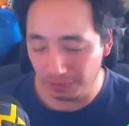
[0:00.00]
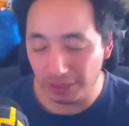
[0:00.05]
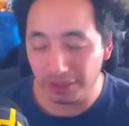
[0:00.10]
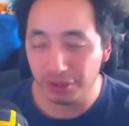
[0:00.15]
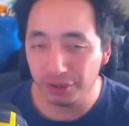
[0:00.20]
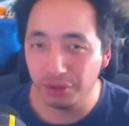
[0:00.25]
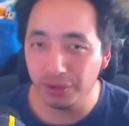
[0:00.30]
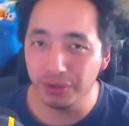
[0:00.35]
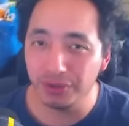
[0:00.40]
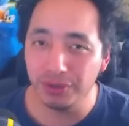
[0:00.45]

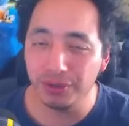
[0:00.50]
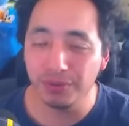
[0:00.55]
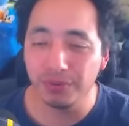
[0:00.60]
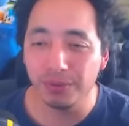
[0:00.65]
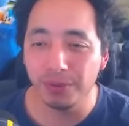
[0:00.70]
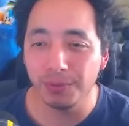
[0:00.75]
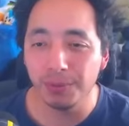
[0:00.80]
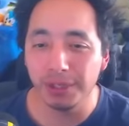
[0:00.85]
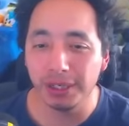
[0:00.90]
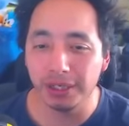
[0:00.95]
showed you
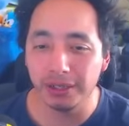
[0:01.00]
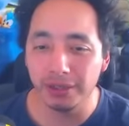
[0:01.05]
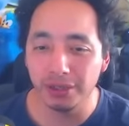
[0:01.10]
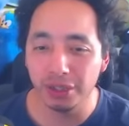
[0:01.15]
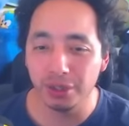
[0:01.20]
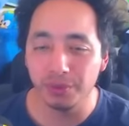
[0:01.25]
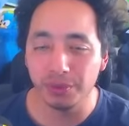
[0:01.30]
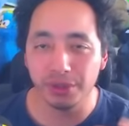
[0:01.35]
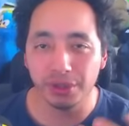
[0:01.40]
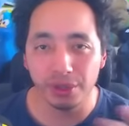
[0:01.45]
what we can
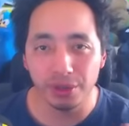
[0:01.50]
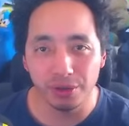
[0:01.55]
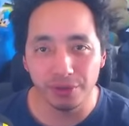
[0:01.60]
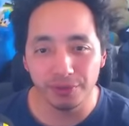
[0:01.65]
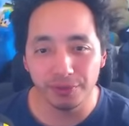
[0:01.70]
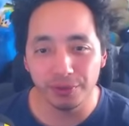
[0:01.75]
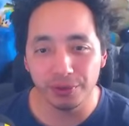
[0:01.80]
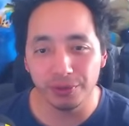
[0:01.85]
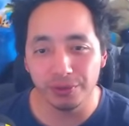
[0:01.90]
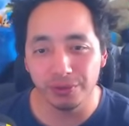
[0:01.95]
do with
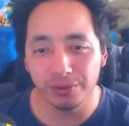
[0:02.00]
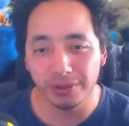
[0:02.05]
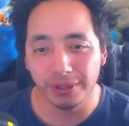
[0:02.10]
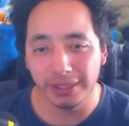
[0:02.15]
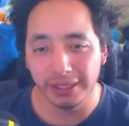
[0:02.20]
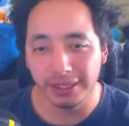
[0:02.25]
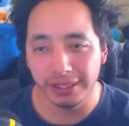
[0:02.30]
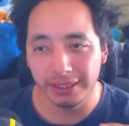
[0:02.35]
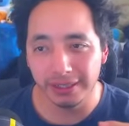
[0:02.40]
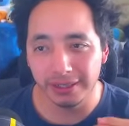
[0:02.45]
Gofu
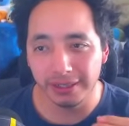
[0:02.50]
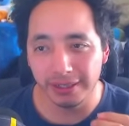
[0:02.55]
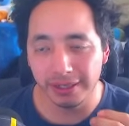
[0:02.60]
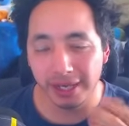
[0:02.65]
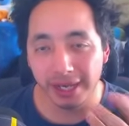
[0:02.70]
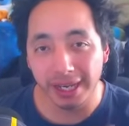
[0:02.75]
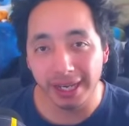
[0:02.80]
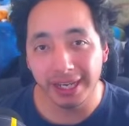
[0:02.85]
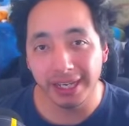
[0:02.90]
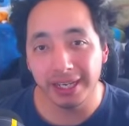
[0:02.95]
and
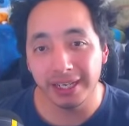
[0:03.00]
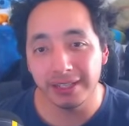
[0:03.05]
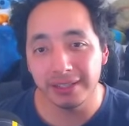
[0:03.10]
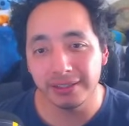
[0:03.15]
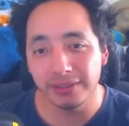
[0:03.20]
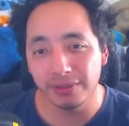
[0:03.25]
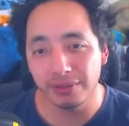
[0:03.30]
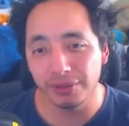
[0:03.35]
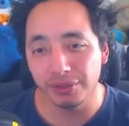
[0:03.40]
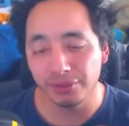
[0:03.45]
Knight,
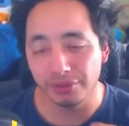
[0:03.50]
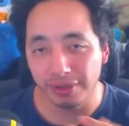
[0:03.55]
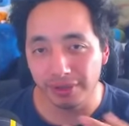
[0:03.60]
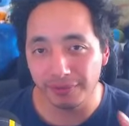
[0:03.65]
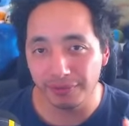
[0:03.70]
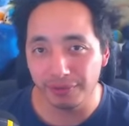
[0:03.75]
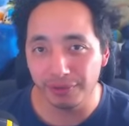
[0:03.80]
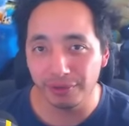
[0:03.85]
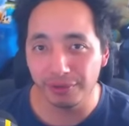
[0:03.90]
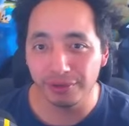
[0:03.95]

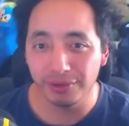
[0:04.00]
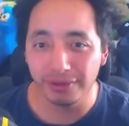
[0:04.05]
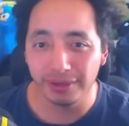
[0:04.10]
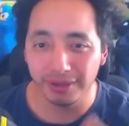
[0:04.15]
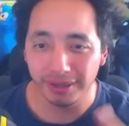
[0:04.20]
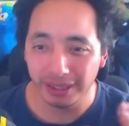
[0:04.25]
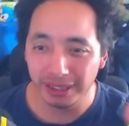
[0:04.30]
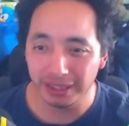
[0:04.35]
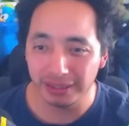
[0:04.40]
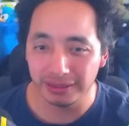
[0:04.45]
Grepher, right?